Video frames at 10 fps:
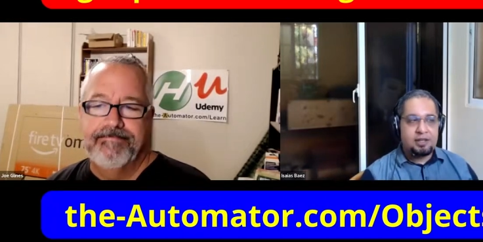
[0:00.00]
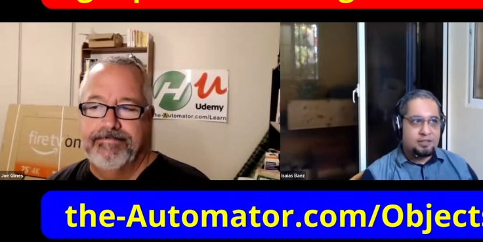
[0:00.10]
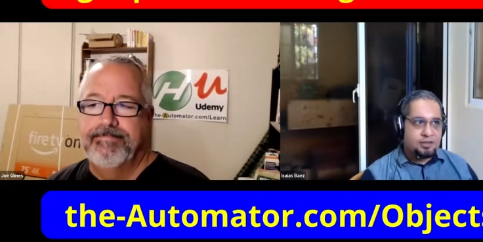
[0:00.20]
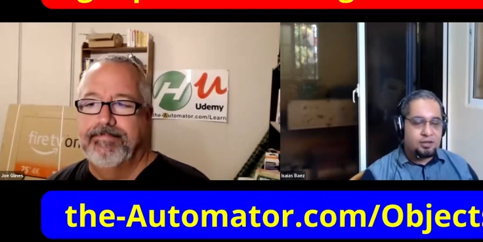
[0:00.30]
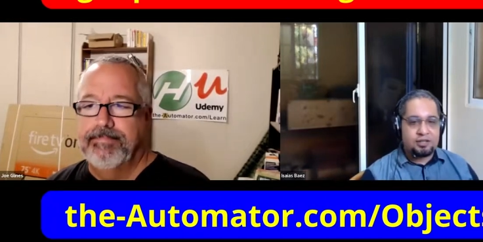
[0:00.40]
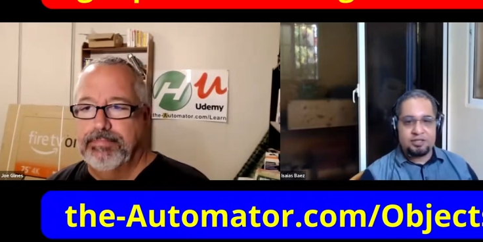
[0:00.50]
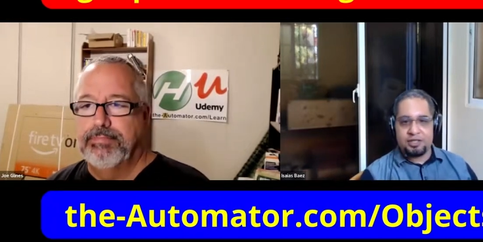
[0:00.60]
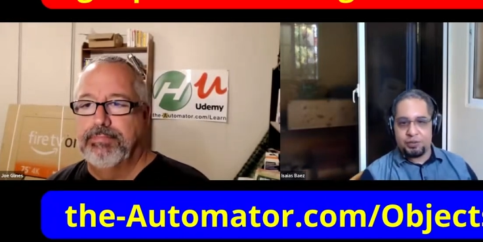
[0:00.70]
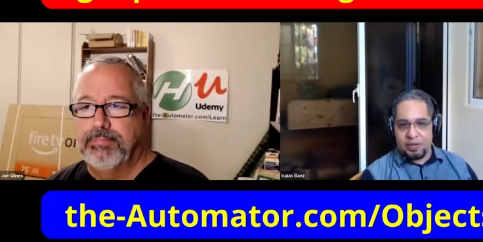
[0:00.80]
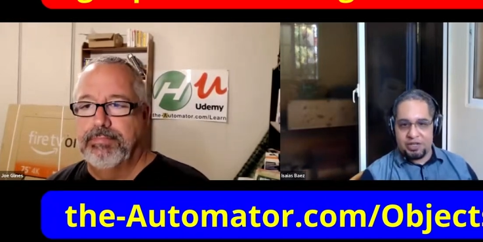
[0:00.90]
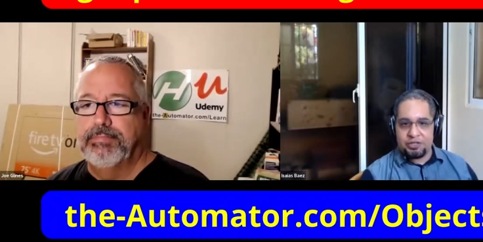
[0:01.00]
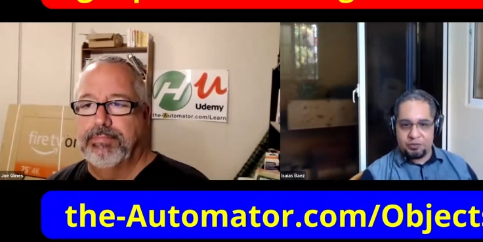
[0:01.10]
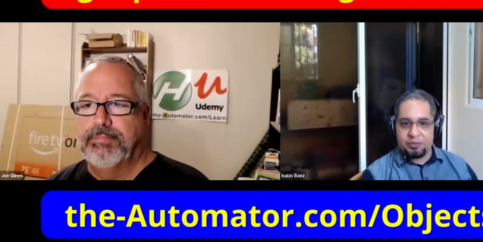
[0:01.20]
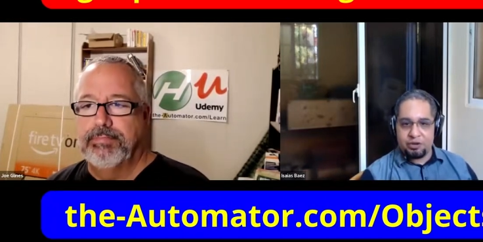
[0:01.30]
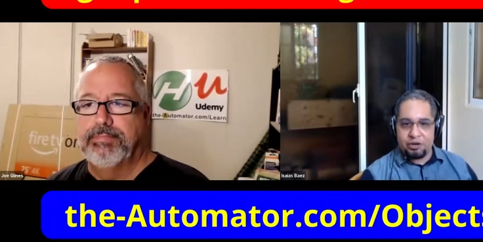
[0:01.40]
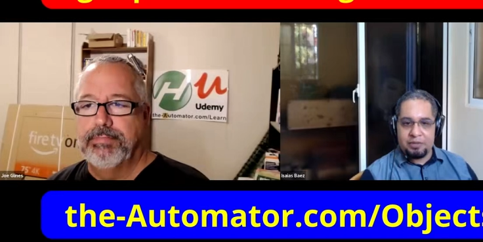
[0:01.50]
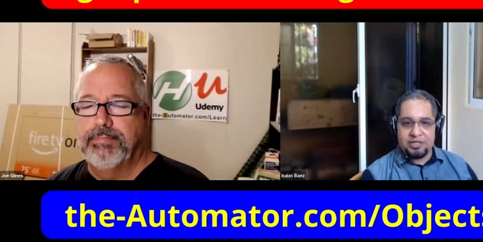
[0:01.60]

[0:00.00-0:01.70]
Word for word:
Speaker 1: in certain situations, programming